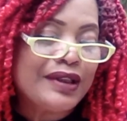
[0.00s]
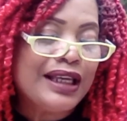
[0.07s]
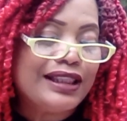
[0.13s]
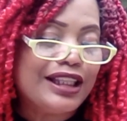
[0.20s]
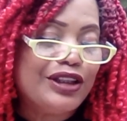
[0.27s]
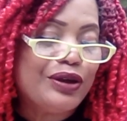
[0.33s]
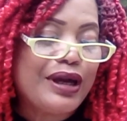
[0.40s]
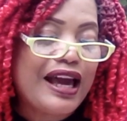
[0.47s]

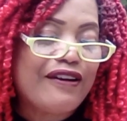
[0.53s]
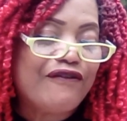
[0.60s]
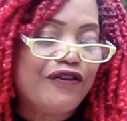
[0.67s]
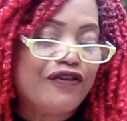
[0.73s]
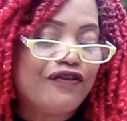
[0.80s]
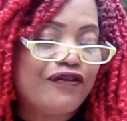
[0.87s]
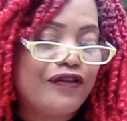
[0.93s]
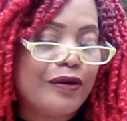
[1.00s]
Then you got
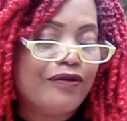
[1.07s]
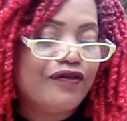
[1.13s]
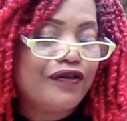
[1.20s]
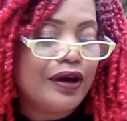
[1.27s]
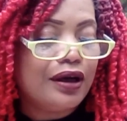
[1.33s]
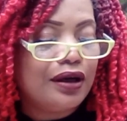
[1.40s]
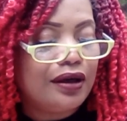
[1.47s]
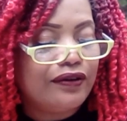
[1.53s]
f-
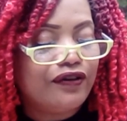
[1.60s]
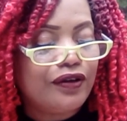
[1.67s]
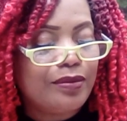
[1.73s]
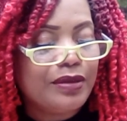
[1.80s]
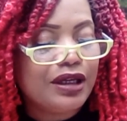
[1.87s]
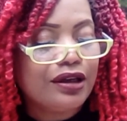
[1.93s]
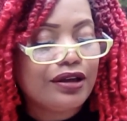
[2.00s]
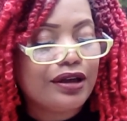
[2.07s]
uh,
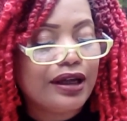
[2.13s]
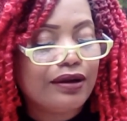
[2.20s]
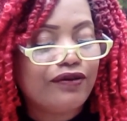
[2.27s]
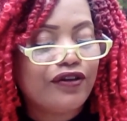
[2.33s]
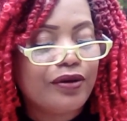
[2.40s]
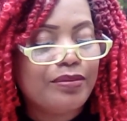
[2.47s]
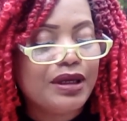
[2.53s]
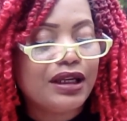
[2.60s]
familiar,
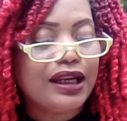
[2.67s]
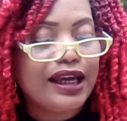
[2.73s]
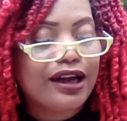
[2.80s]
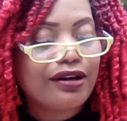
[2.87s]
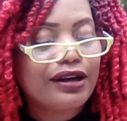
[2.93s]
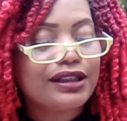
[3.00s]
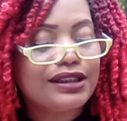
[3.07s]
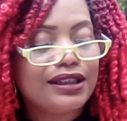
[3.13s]

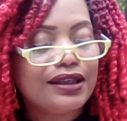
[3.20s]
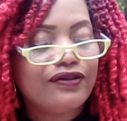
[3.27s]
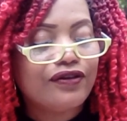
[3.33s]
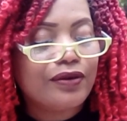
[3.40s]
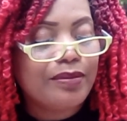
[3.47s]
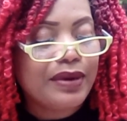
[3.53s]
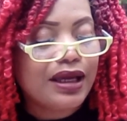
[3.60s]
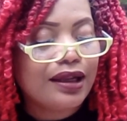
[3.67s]
familiarity,
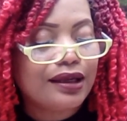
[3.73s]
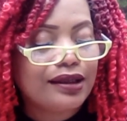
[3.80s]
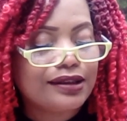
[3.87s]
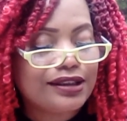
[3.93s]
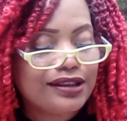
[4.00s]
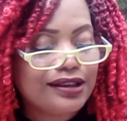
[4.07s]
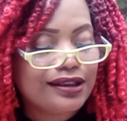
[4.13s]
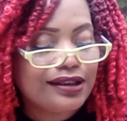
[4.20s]

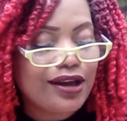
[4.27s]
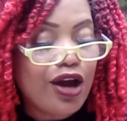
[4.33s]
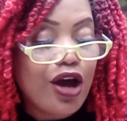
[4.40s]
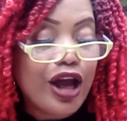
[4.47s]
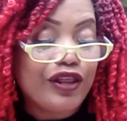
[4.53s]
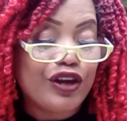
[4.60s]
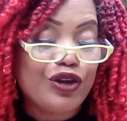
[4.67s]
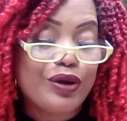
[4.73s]
familiarity.
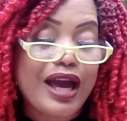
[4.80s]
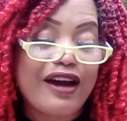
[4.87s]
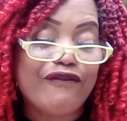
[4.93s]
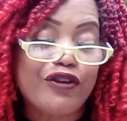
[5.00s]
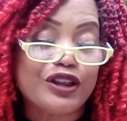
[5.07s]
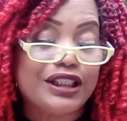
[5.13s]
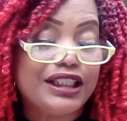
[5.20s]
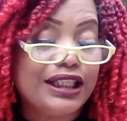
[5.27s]
Then you got
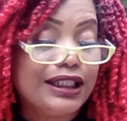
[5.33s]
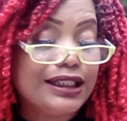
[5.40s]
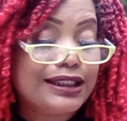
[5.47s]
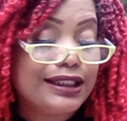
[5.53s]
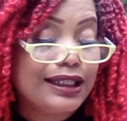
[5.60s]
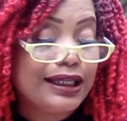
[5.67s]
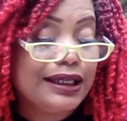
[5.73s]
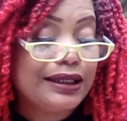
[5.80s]

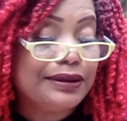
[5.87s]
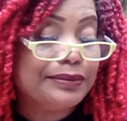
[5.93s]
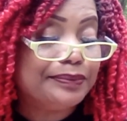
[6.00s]
fertility,